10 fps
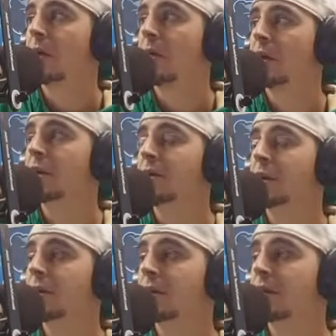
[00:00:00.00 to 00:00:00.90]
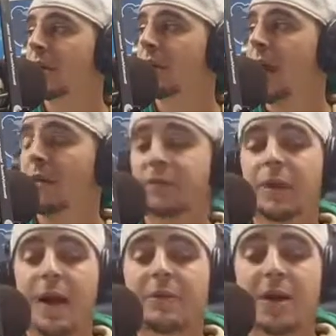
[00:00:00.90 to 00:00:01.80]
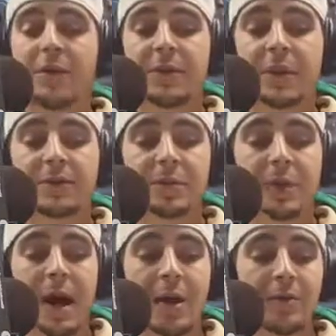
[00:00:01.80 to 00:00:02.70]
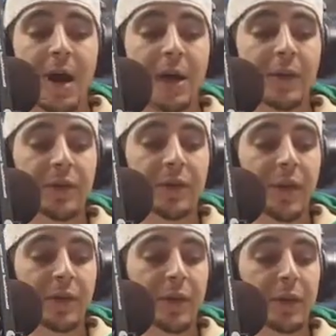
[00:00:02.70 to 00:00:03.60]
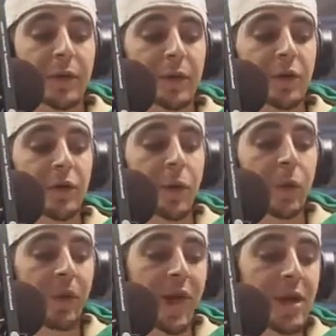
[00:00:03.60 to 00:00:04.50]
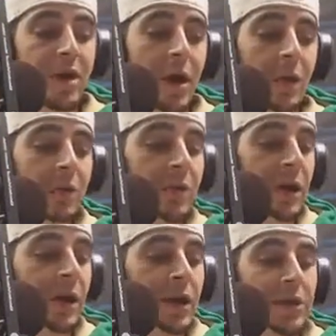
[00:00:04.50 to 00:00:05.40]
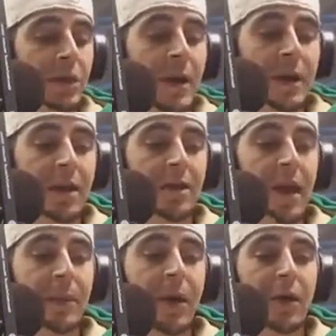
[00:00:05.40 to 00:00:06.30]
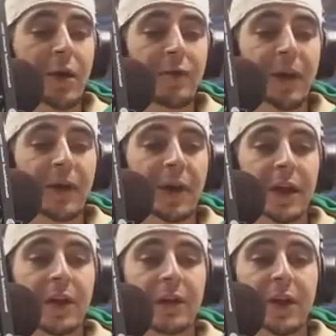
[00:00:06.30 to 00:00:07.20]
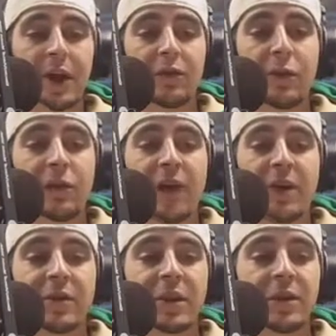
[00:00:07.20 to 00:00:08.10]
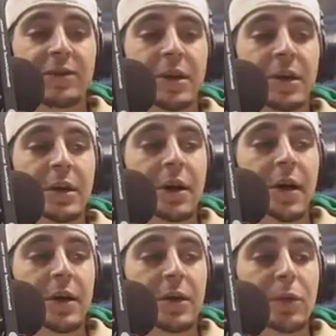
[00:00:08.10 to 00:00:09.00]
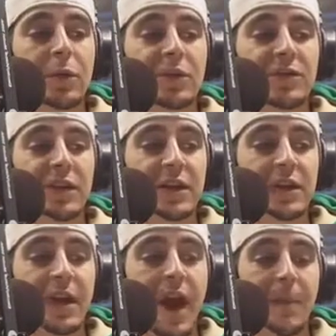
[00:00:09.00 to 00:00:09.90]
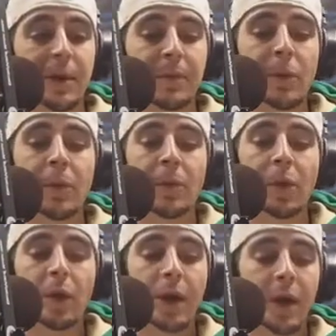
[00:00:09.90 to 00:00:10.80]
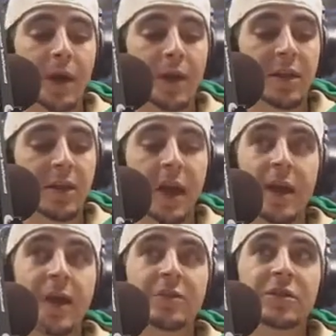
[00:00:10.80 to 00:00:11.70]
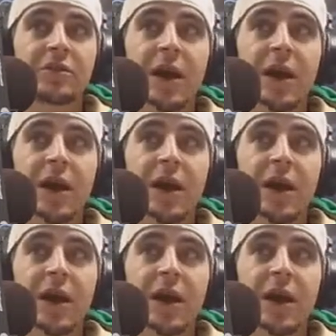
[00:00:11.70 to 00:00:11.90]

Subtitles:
what can you do? That's life. Life's not fair sometimes. I hate that they're the school that they chose to make an example out of. But I think here in the next 4 or 5 years, you will see it happening more and more. NCAA is just